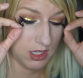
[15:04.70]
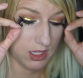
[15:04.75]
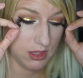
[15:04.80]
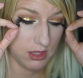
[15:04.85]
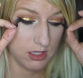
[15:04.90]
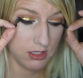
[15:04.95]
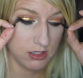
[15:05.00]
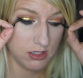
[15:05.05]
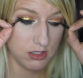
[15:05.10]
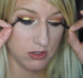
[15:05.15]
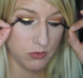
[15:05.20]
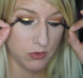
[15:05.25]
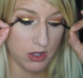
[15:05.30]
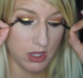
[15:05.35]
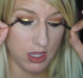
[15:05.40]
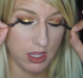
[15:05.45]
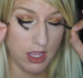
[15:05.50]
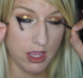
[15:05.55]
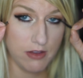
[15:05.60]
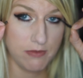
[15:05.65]
And this is
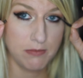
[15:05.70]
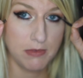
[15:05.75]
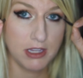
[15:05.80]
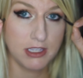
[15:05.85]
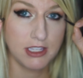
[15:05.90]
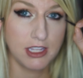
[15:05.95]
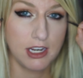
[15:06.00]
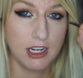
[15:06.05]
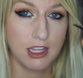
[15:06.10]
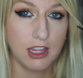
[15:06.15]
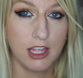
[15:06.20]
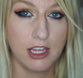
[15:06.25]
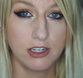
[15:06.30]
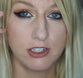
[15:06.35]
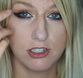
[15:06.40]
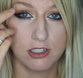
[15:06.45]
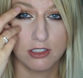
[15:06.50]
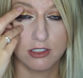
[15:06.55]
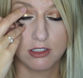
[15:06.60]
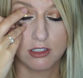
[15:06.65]
why I have magnetic
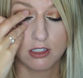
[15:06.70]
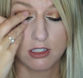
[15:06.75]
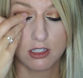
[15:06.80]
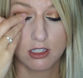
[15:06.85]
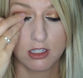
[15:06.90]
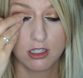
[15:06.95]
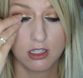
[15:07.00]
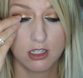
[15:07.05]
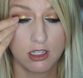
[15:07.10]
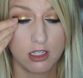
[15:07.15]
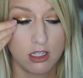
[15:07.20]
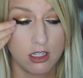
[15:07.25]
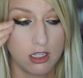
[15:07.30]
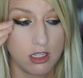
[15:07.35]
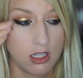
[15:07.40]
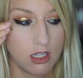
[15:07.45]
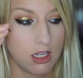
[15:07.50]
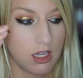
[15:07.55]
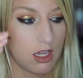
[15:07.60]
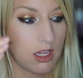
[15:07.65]
lashes.
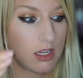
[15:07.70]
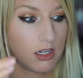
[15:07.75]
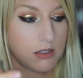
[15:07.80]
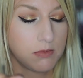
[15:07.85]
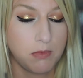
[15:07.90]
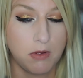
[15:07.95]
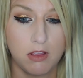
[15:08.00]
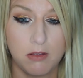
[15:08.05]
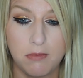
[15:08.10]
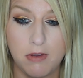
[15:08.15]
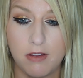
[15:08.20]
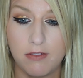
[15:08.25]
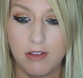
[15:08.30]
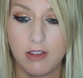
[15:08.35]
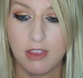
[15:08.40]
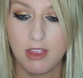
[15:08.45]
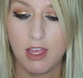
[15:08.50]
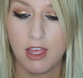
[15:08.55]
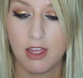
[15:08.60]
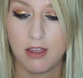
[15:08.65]
I just pull them off
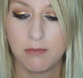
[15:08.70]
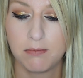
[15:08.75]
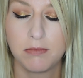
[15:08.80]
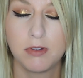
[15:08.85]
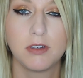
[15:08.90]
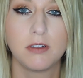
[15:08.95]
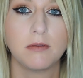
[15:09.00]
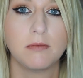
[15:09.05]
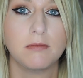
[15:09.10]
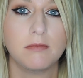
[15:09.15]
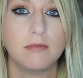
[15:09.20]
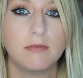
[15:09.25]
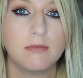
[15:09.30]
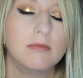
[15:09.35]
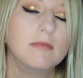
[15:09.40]
like that. Boom.